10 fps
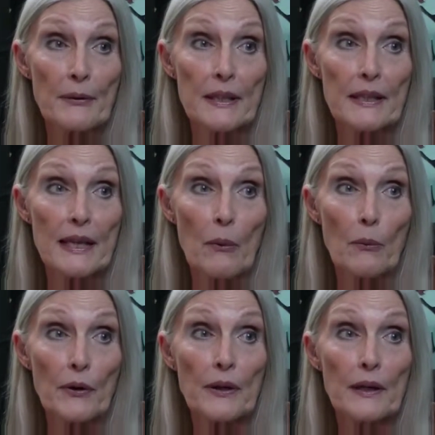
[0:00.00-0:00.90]

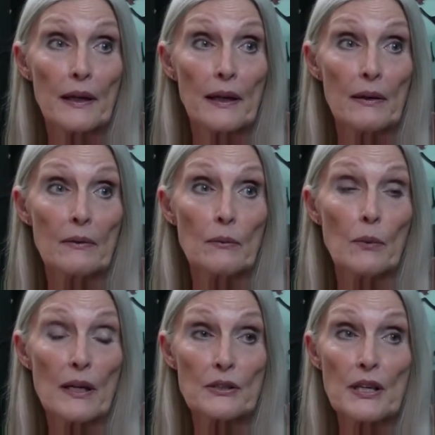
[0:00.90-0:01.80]
Network in
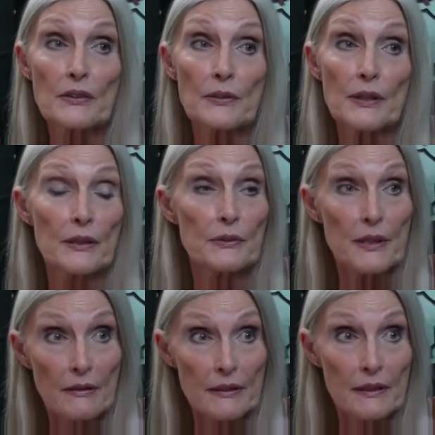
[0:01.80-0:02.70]
Westchester. Can you
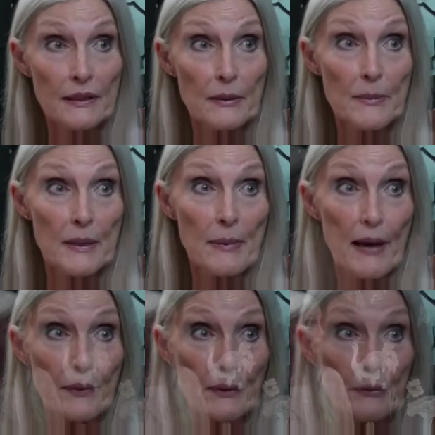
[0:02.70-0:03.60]
tell us a little bit
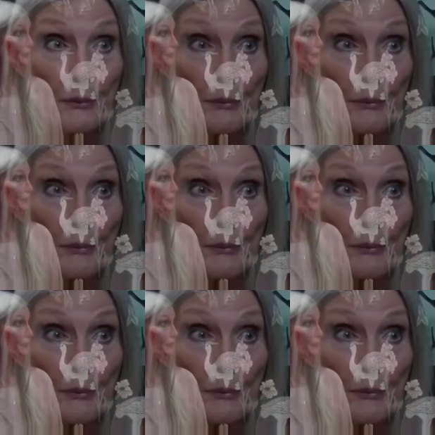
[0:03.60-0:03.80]
about the group?